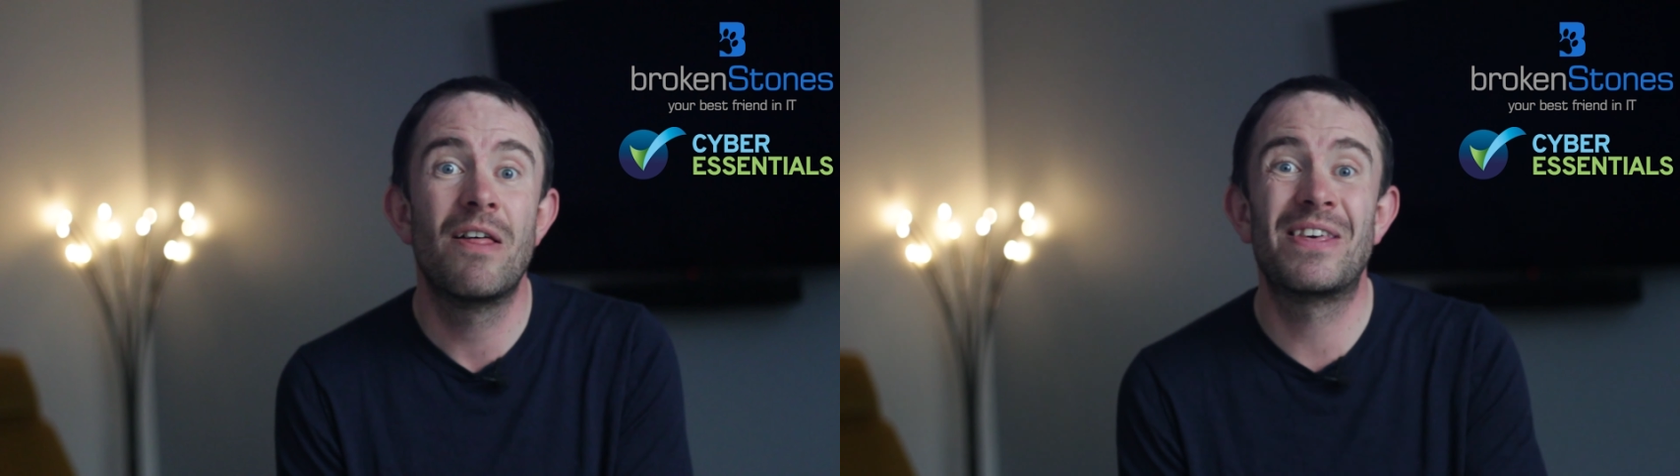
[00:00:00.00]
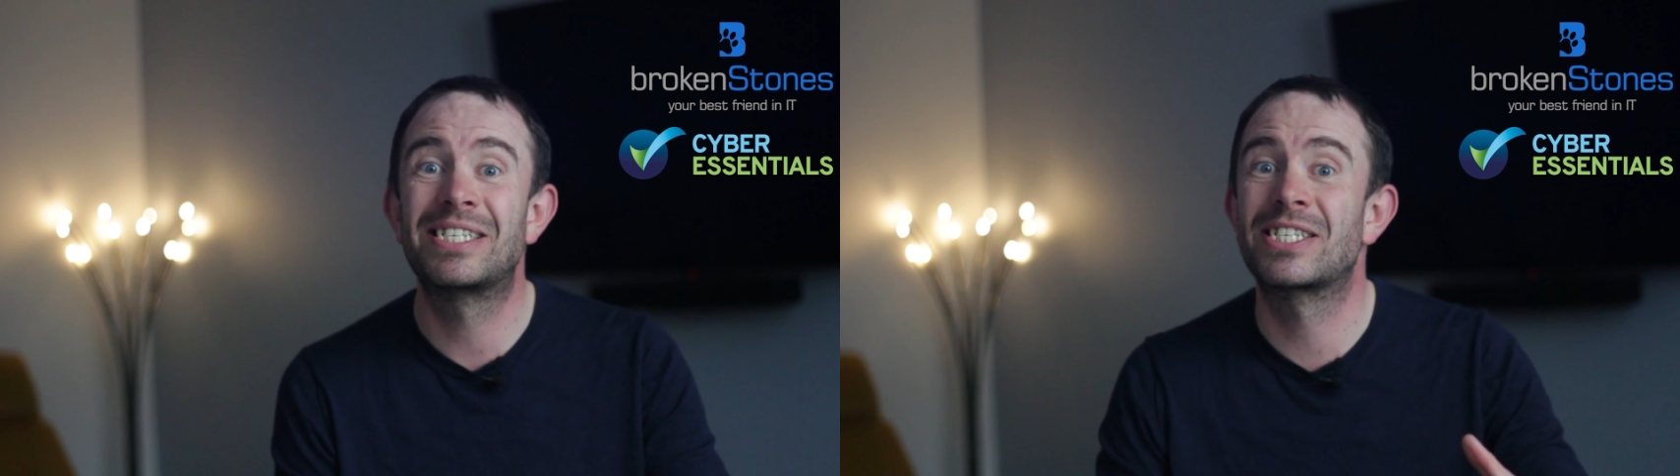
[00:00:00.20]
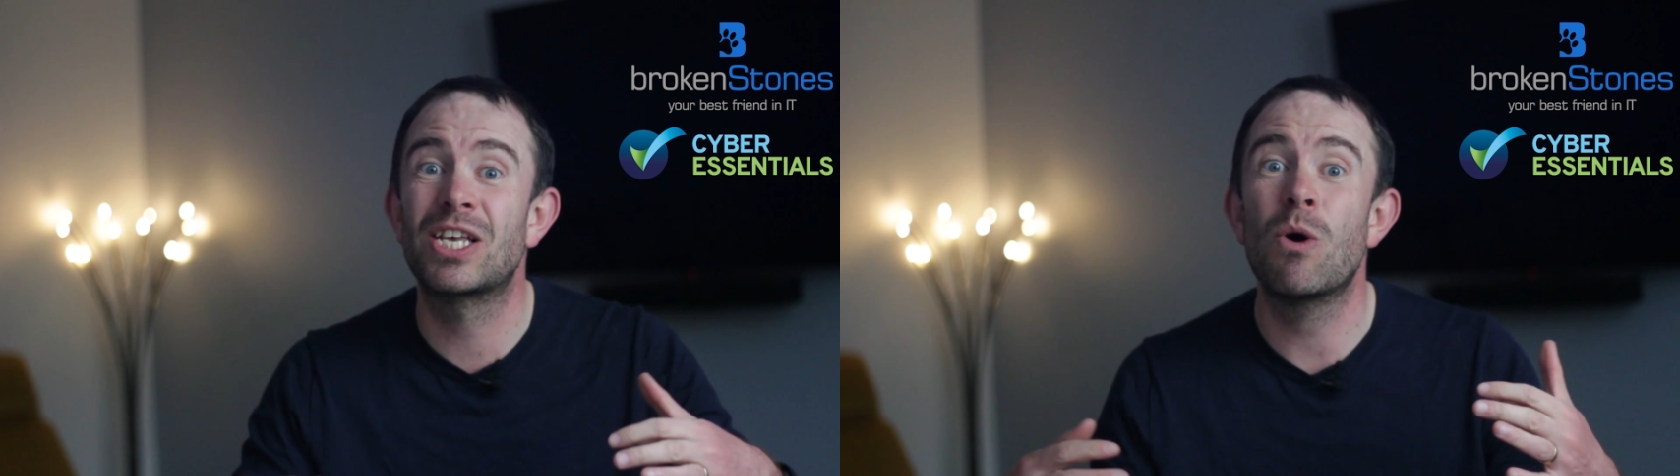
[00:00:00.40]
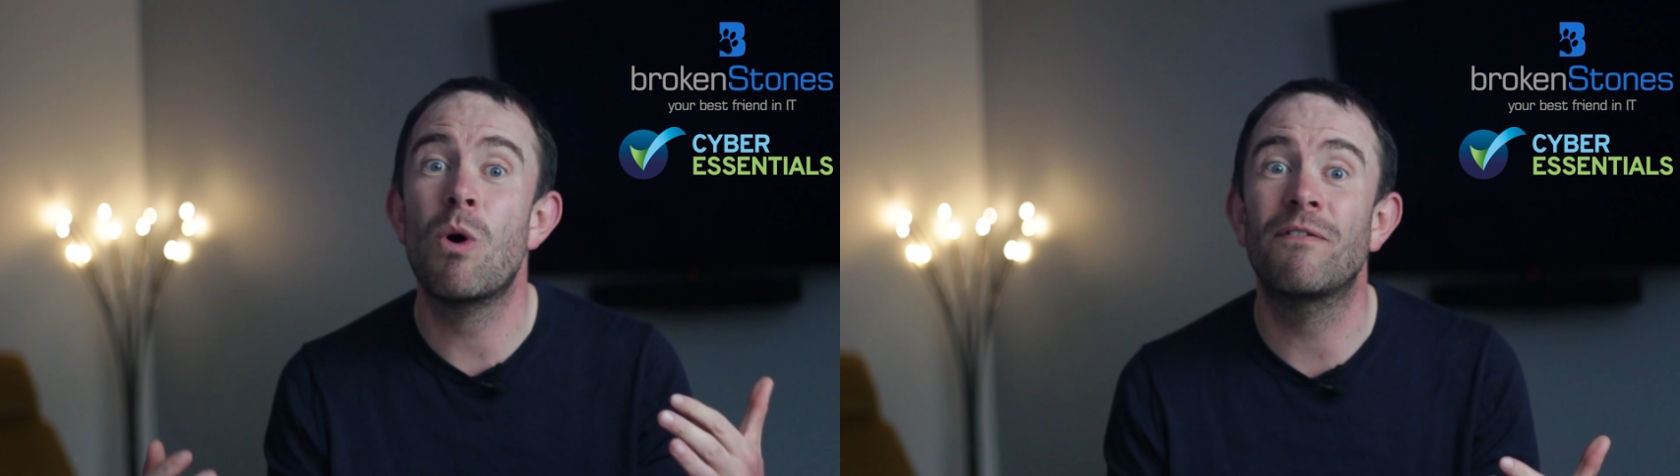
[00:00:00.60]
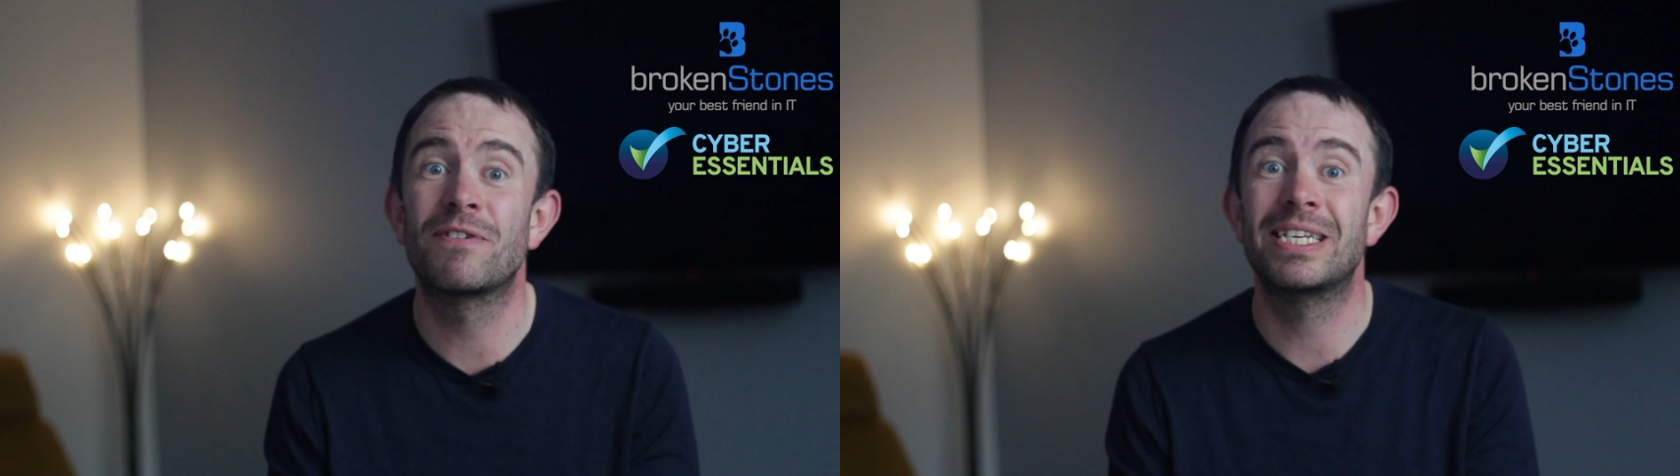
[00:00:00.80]
These so
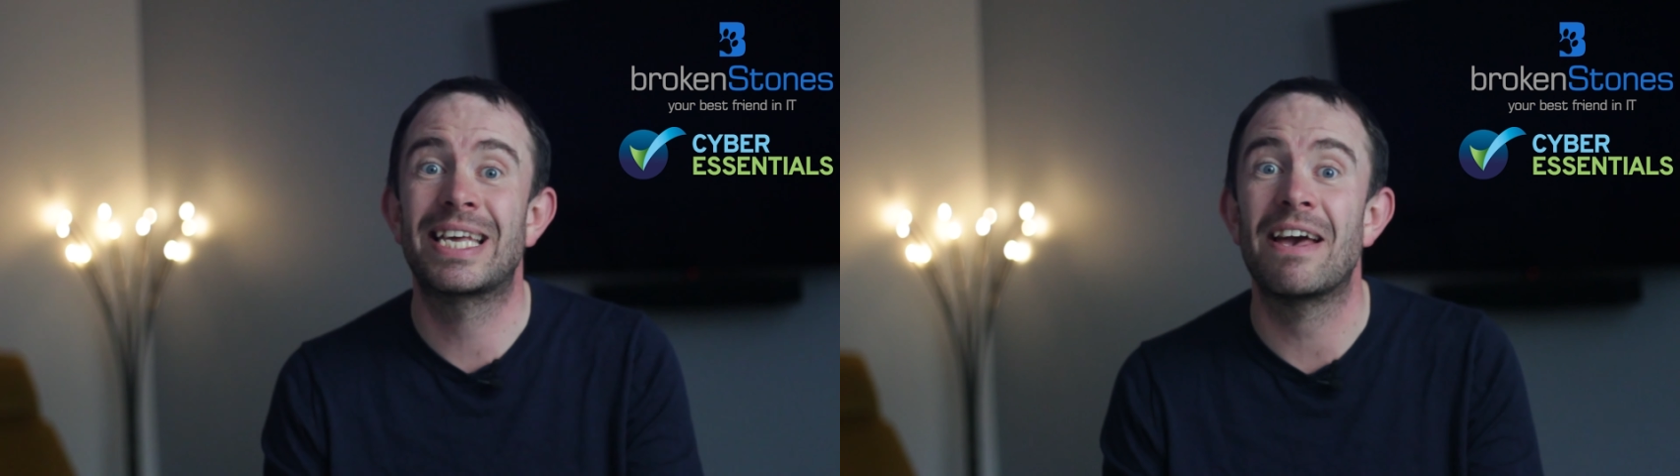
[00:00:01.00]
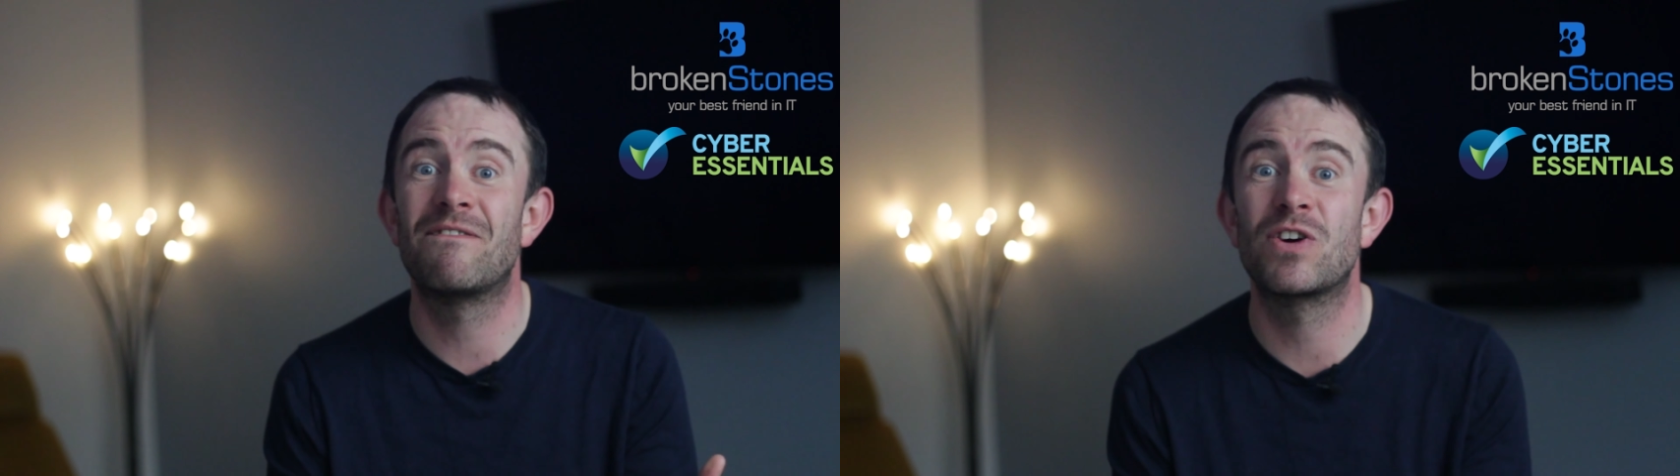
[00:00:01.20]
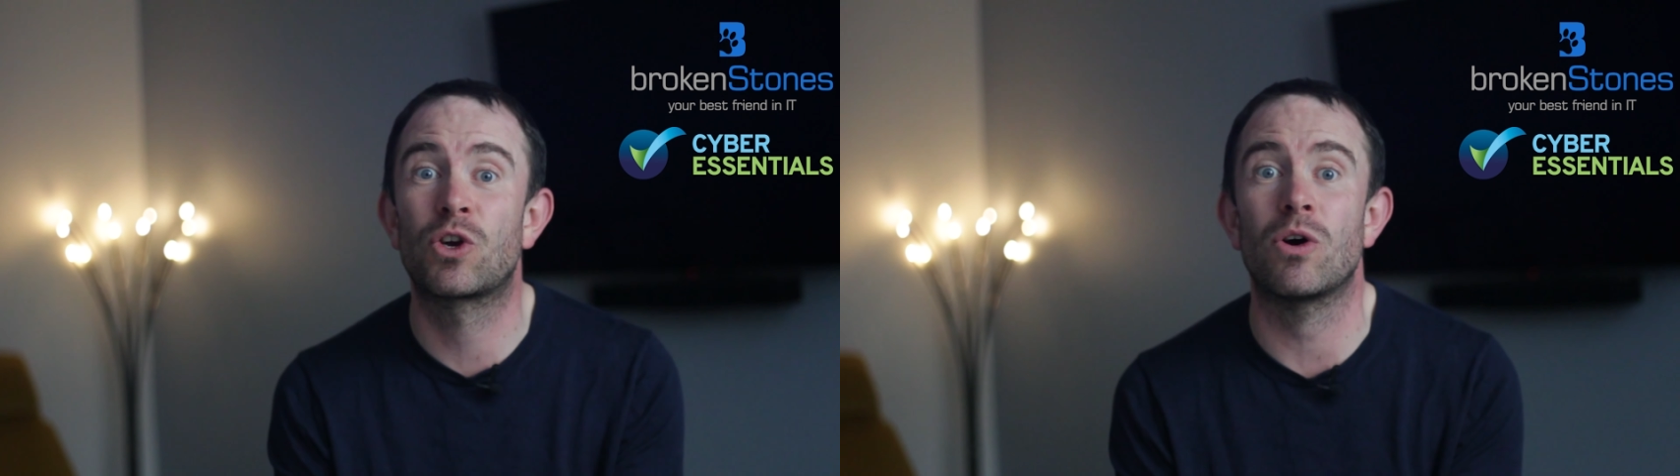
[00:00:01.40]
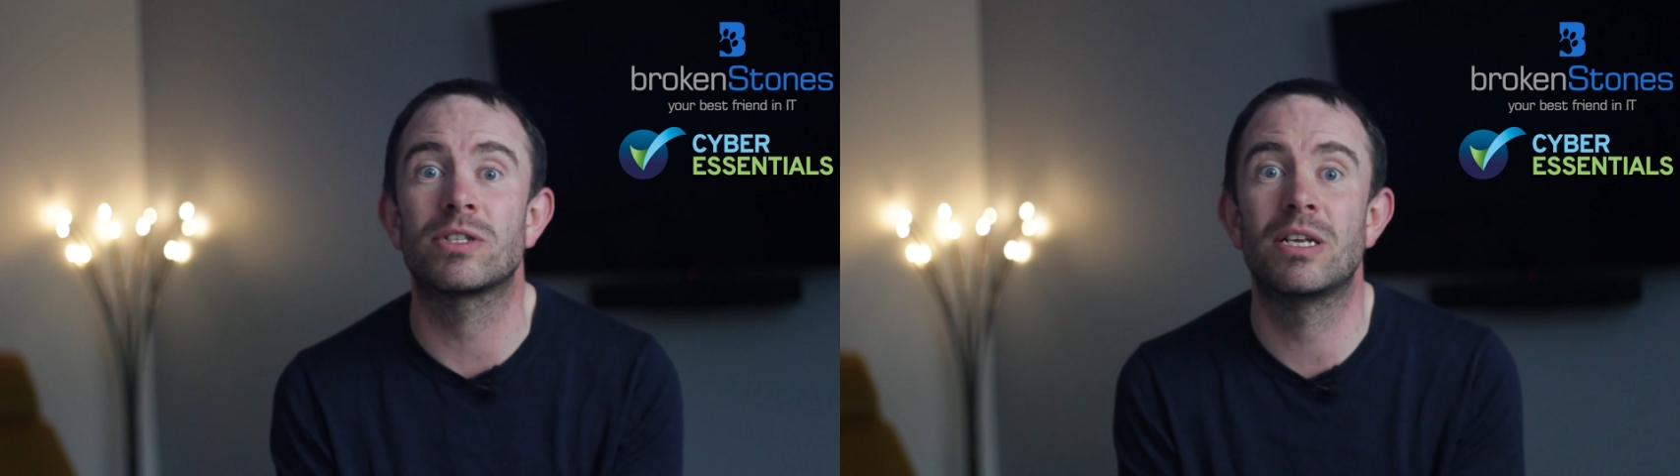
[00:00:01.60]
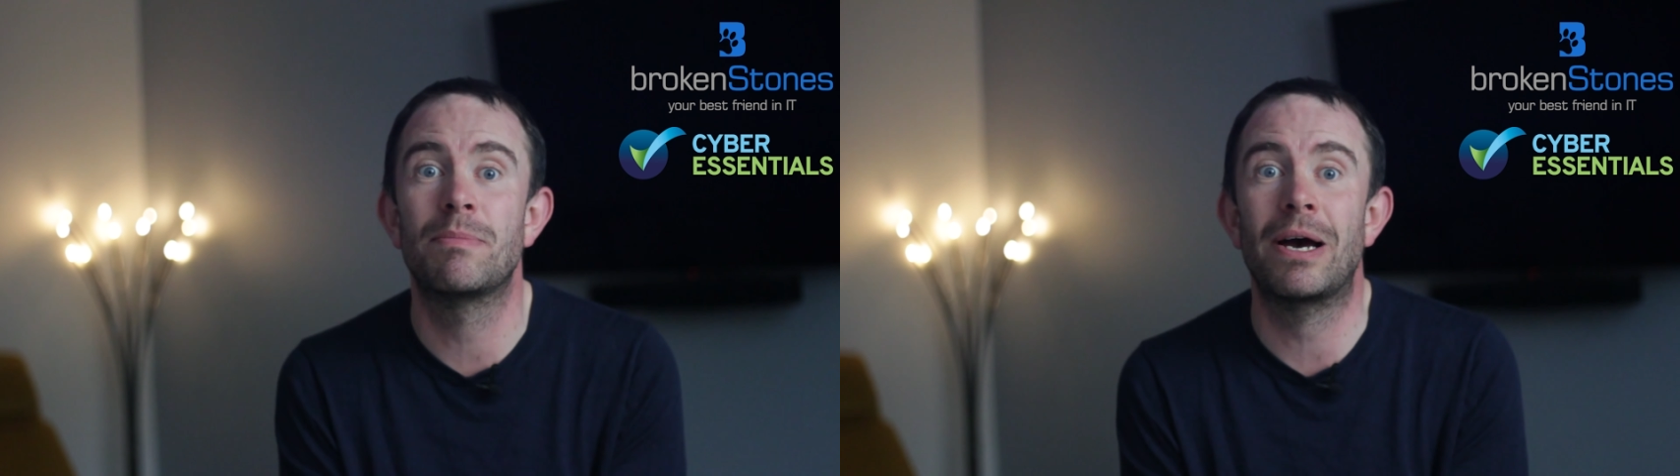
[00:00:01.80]
often get
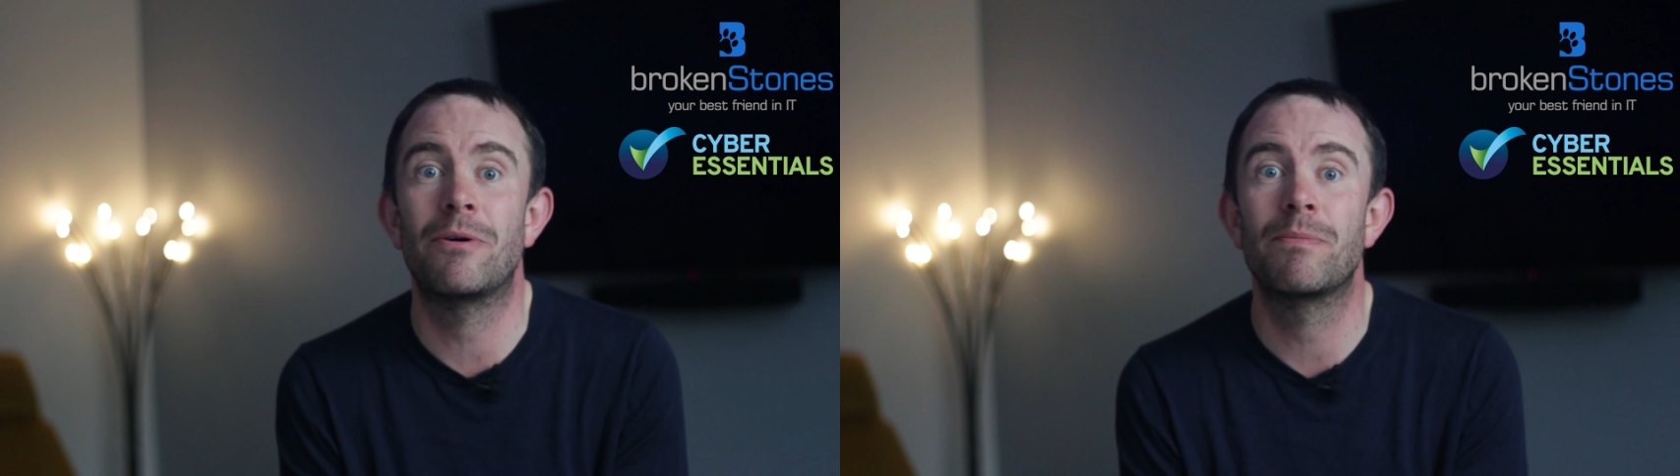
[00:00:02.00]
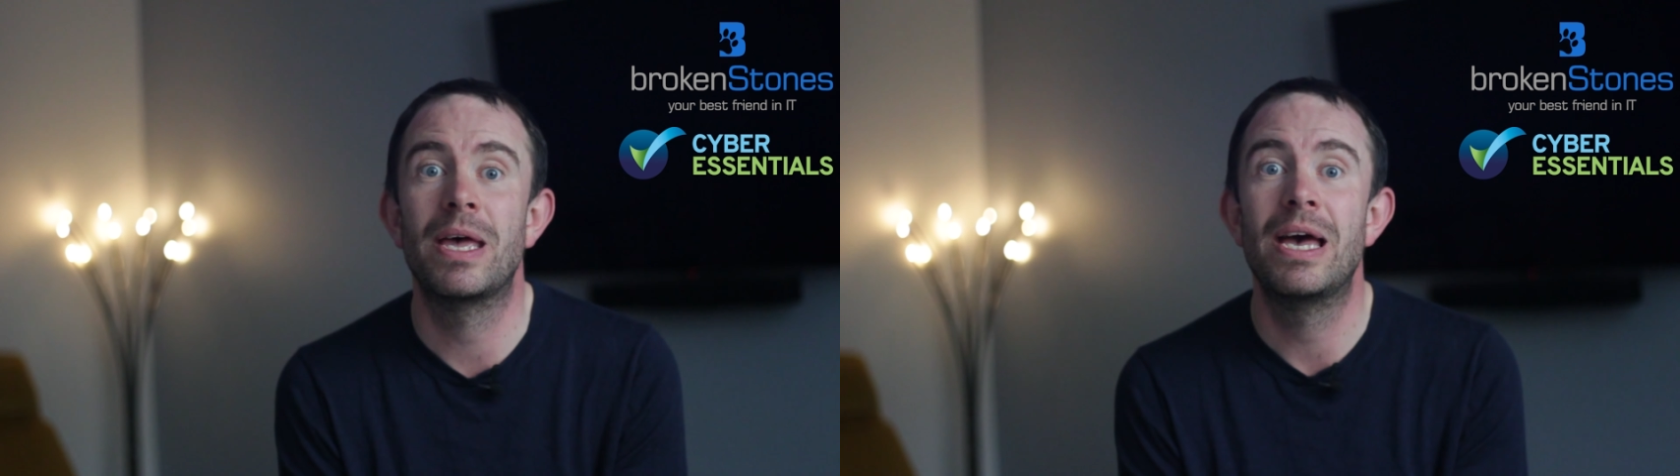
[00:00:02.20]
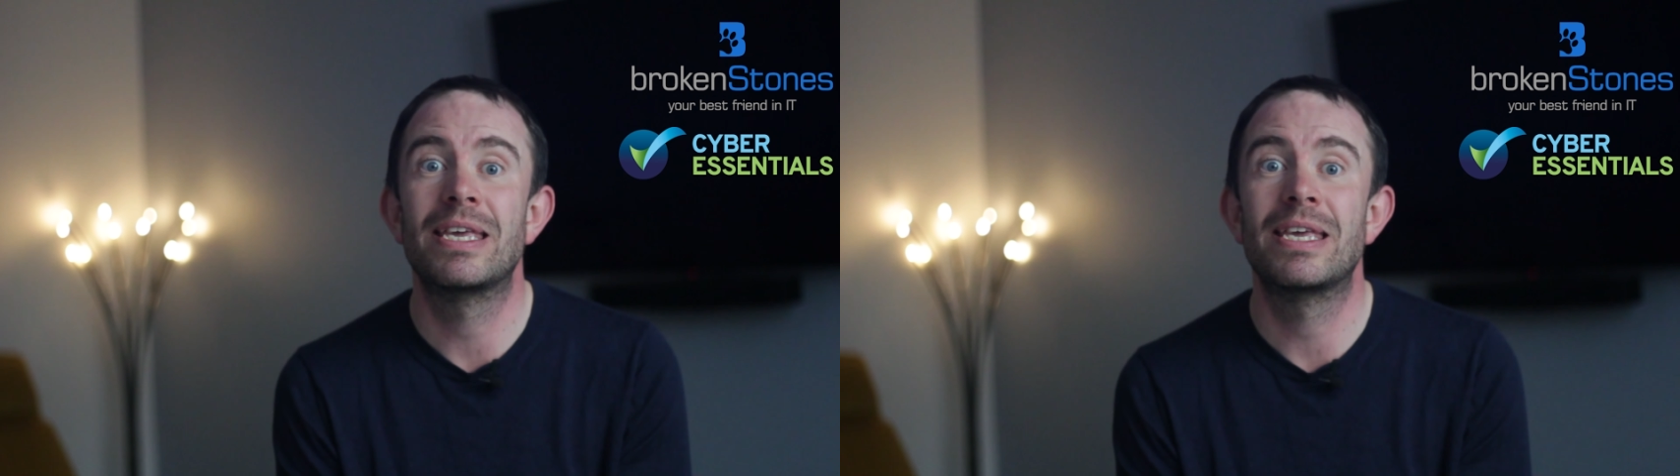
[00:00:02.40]
forgotten about,